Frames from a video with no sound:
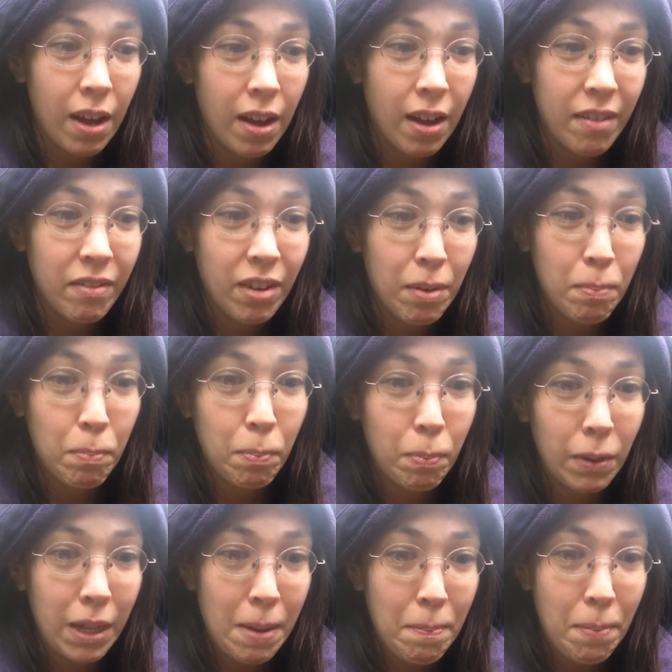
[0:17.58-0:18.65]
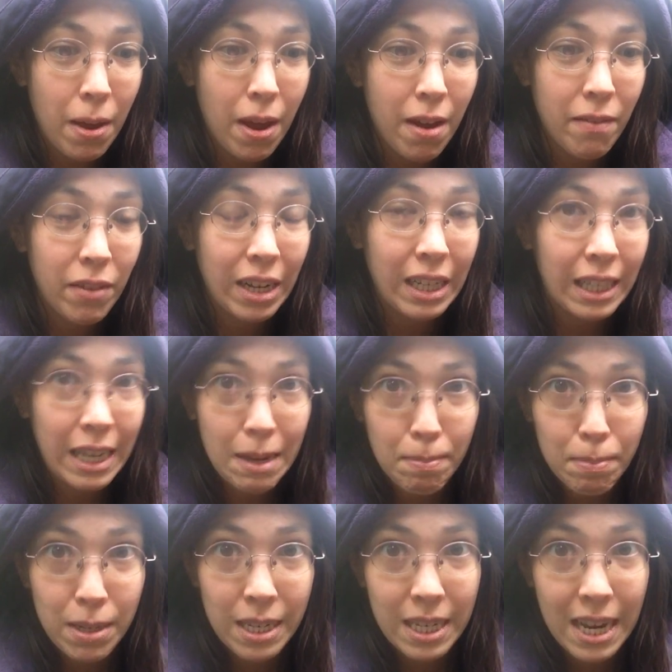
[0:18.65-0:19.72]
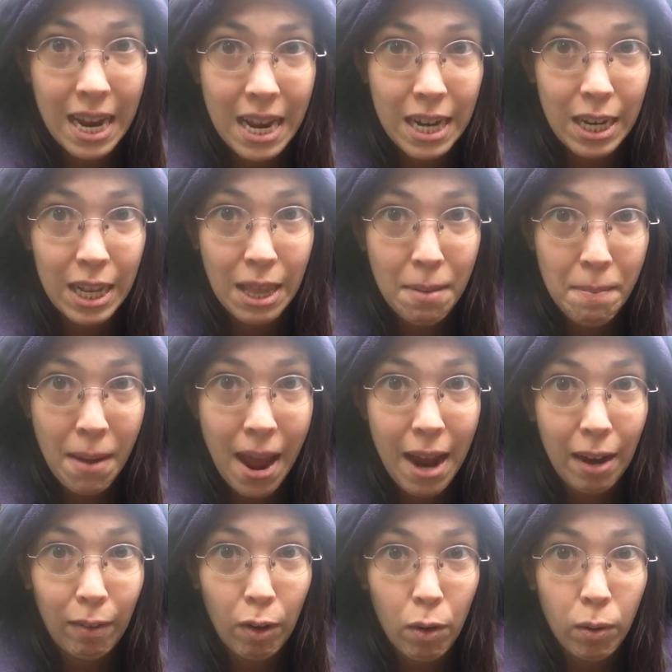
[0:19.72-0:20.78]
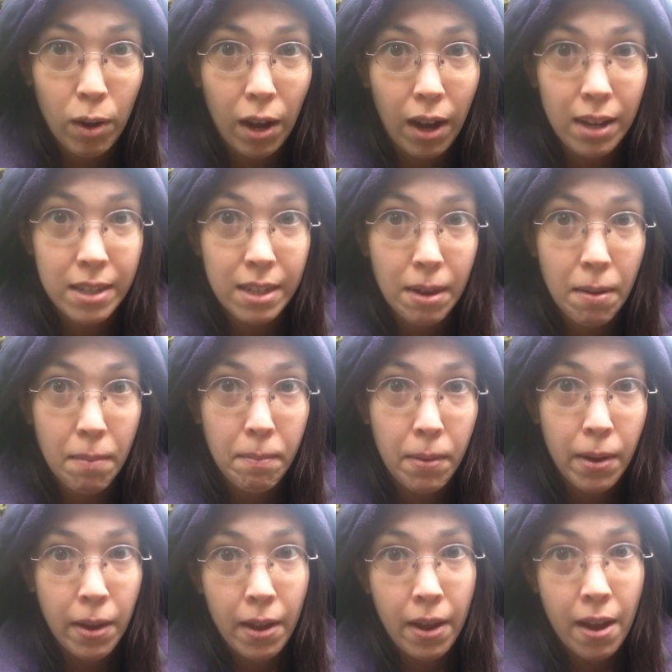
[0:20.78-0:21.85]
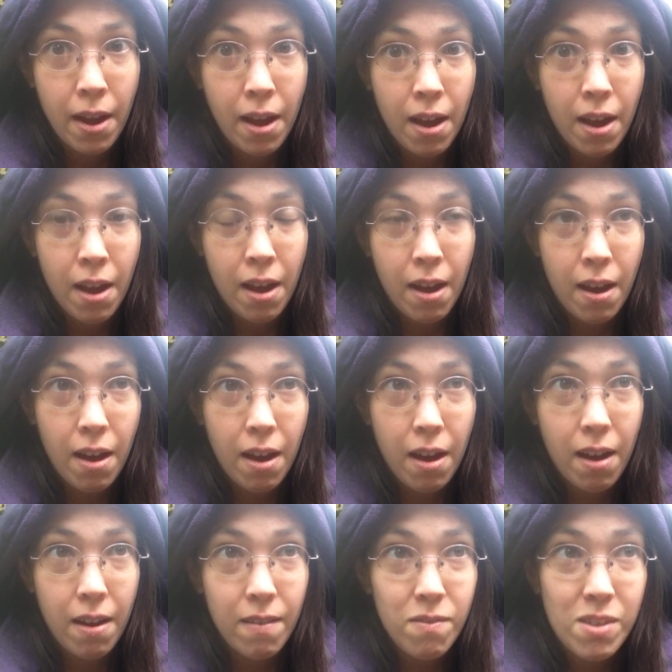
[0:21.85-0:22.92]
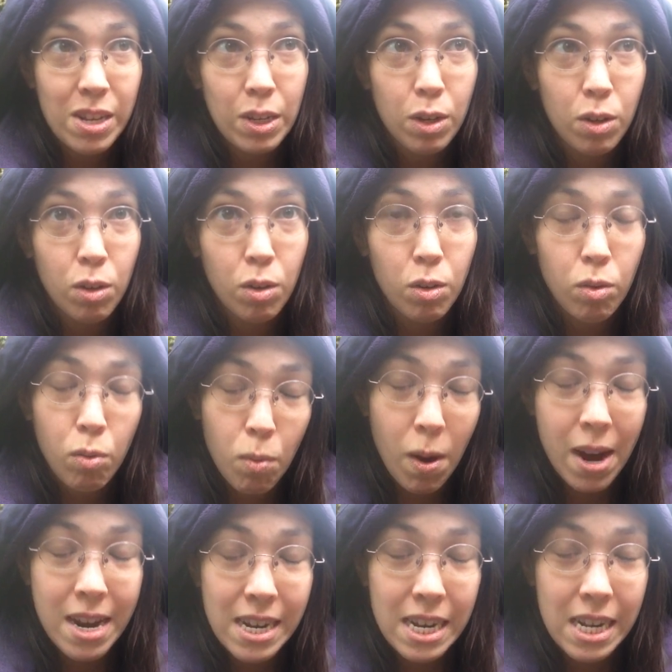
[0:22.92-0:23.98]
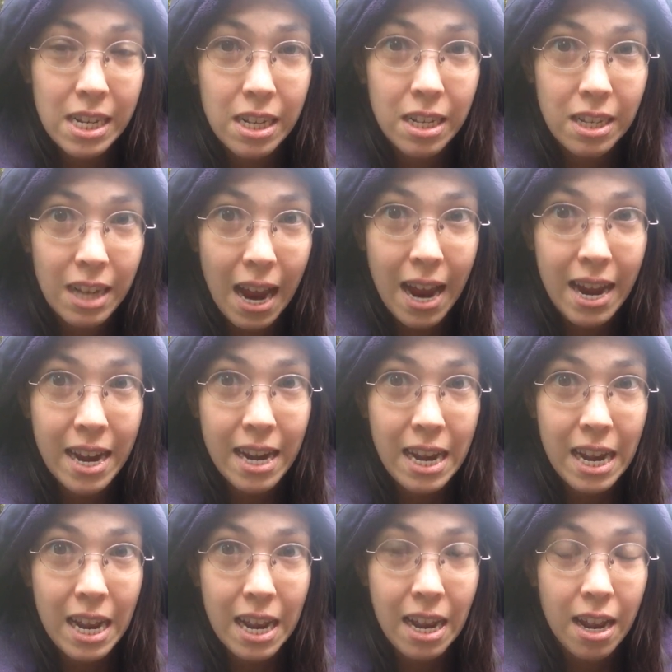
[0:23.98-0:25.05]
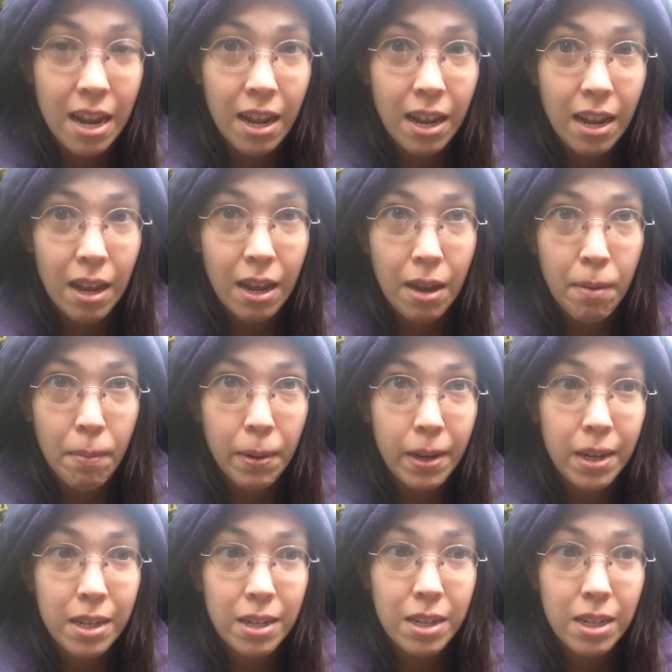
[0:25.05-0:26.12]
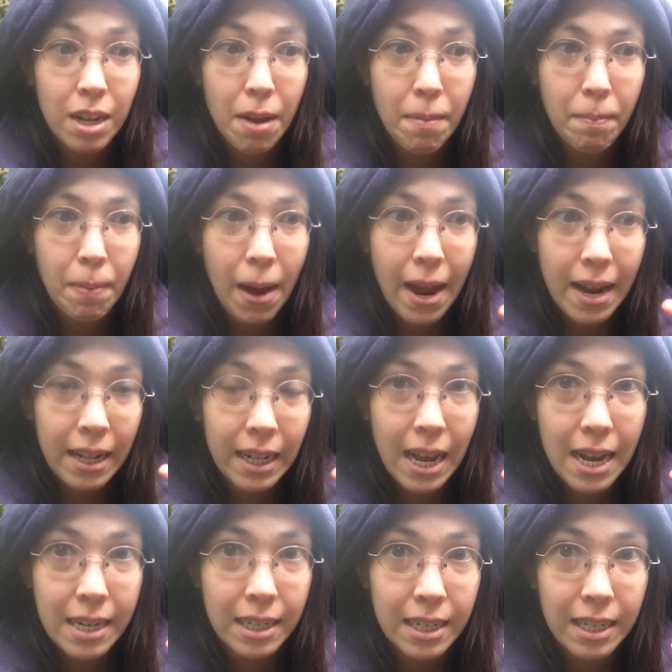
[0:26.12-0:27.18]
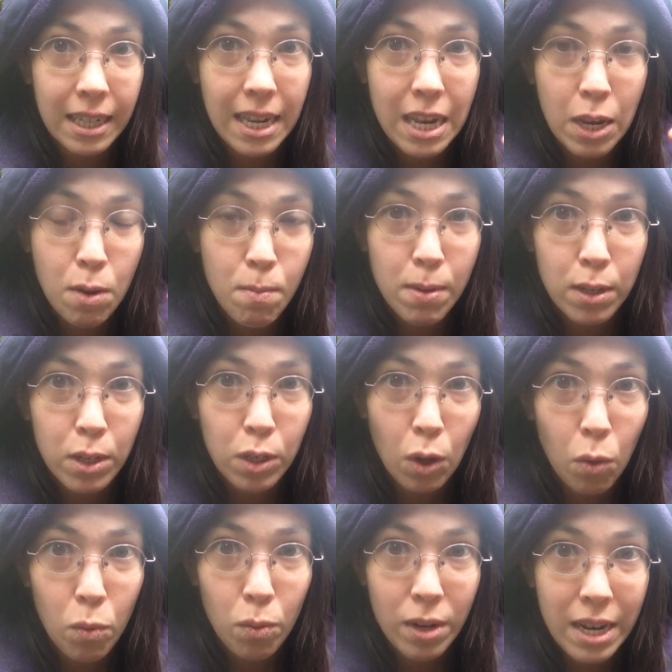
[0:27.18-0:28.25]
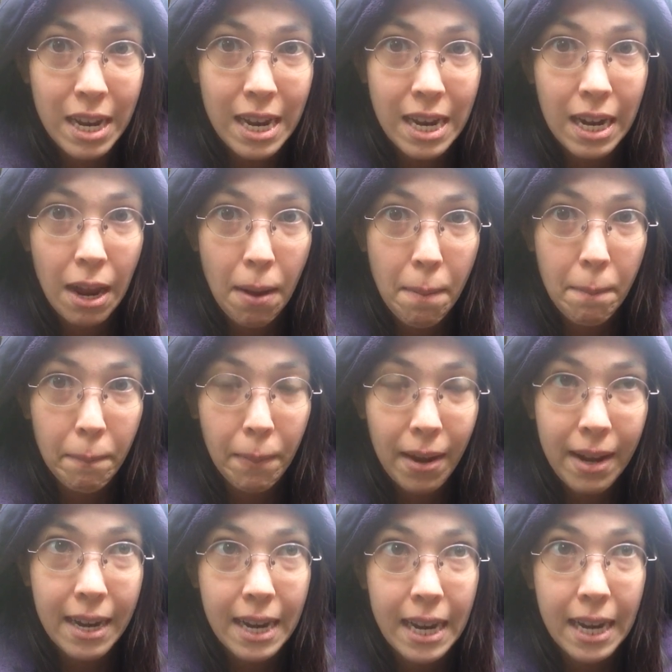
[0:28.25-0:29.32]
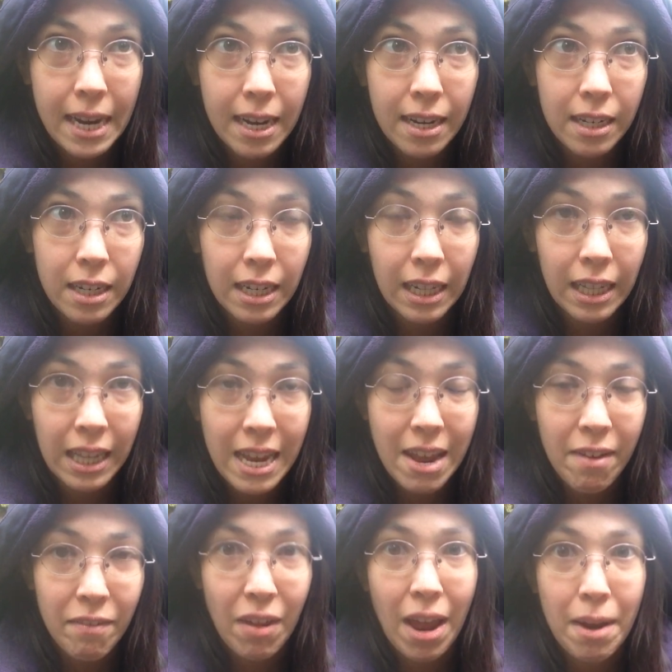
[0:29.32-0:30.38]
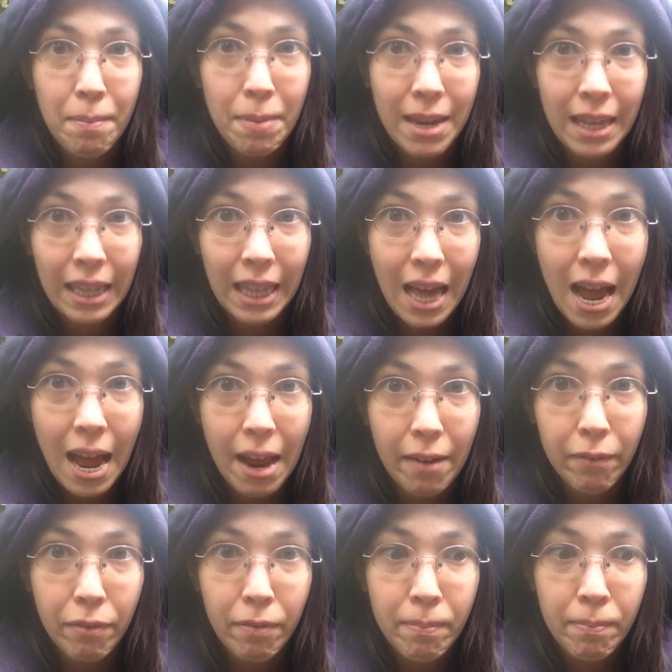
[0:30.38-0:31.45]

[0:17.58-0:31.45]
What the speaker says: of a blip of a glimpse into the macrocosm of this crazy society. Because biologically, humans don't need money to live and be alive.